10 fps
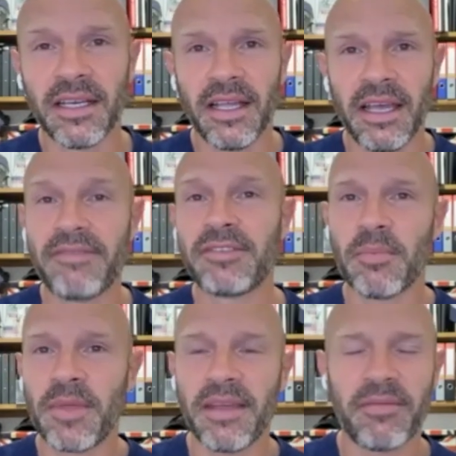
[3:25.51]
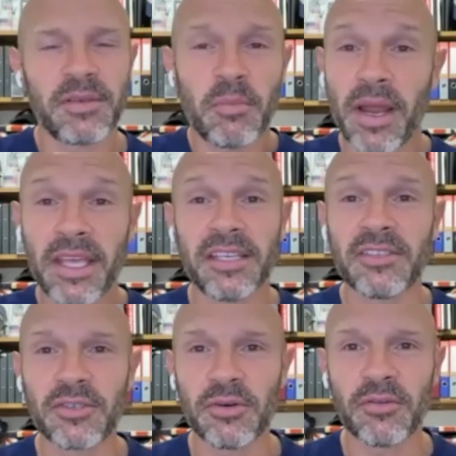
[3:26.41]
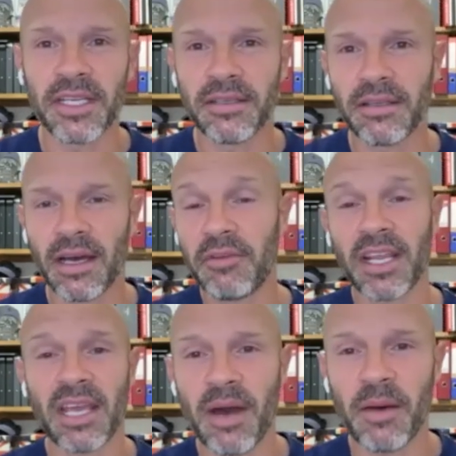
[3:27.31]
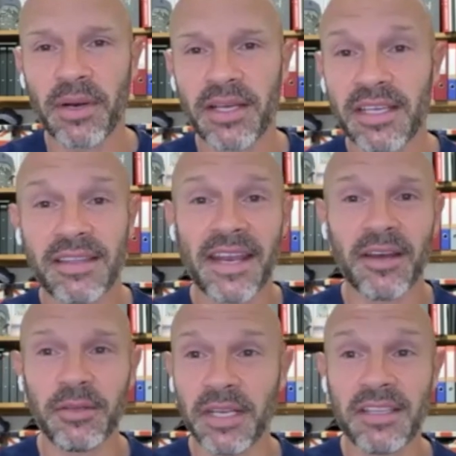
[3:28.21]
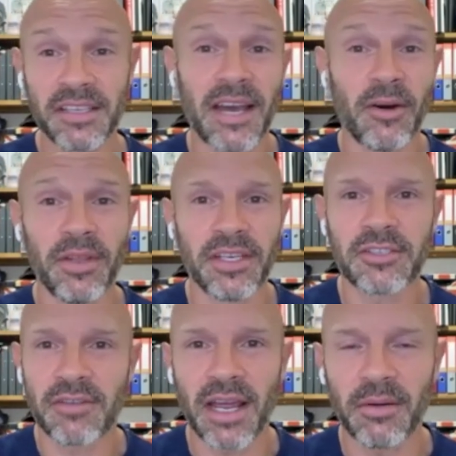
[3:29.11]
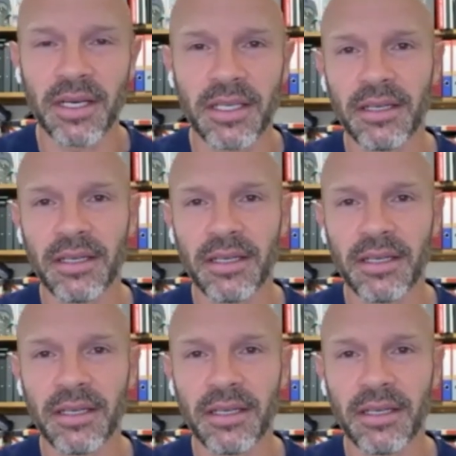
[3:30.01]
if there's a breaking story, I'd ring him up and I'd say, Deno, you need to get on this straight away.